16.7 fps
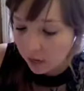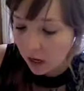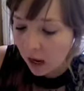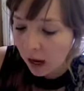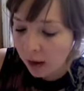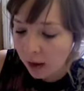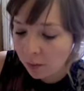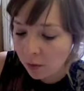
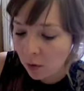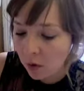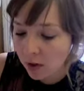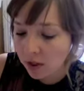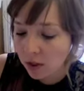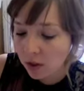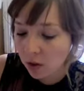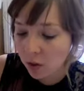I'm
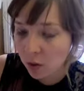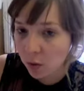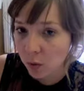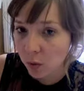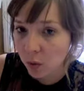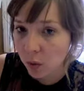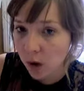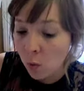going
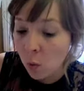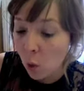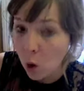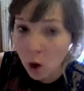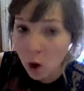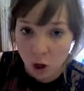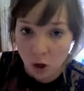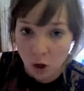to
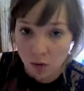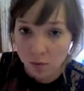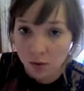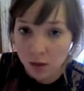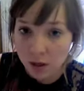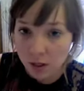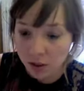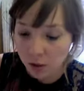warm
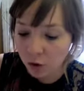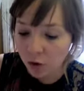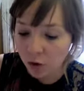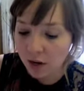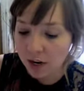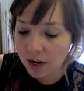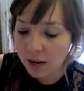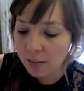this
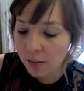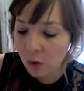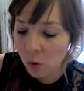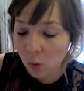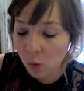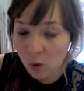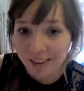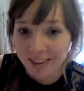cream
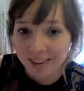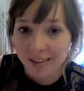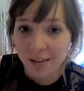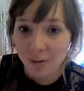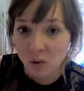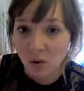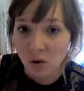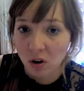with
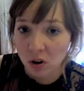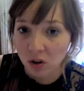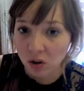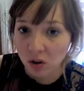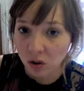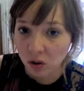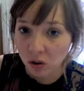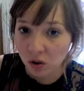some gorgonzola